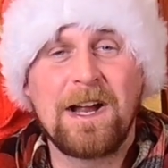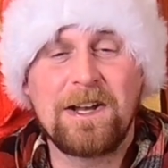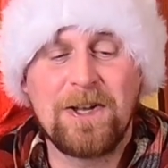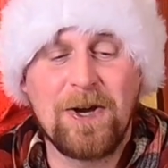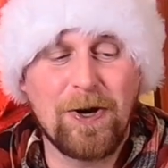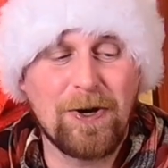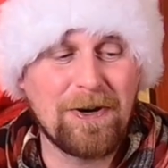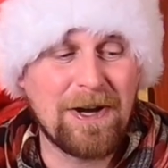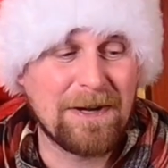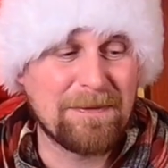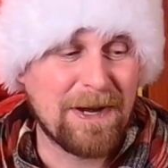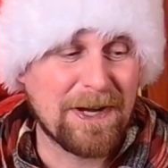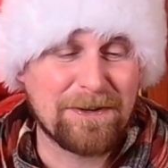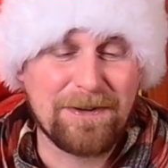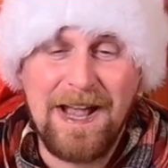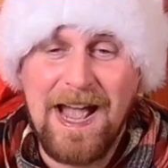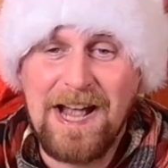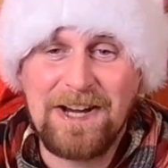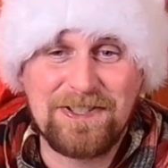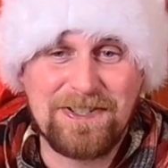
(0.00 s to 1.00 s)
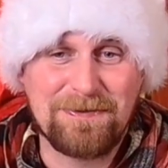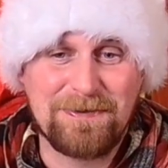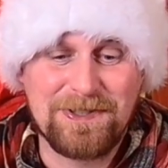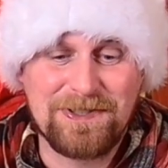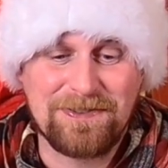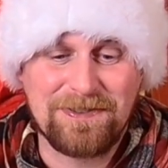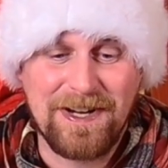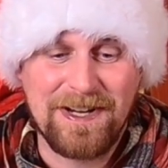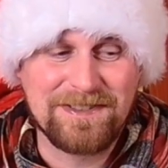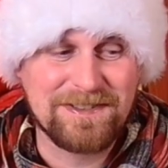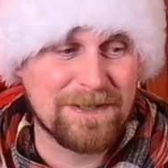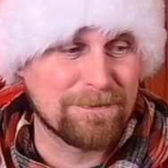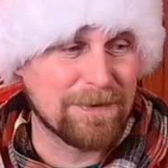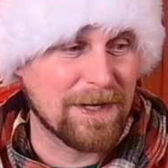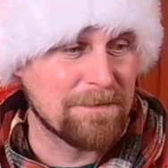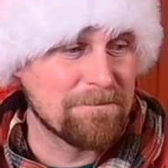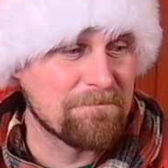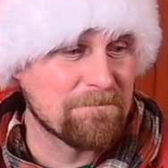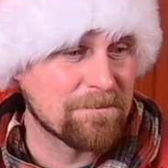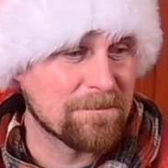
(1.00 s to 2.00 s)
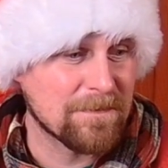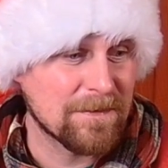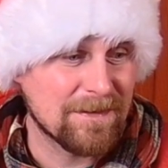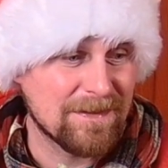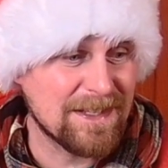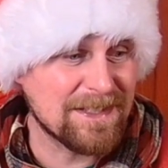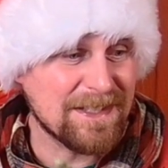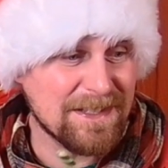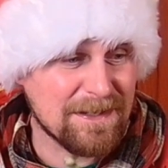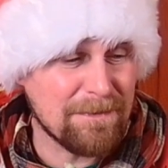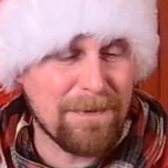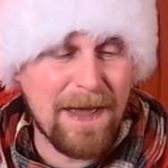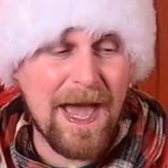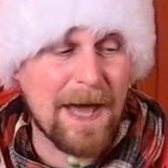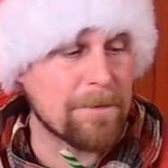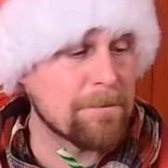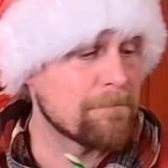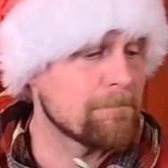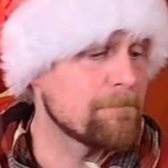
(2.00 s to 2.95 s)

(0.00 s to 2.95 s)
I know my reaction was crazy, but this isn't bad.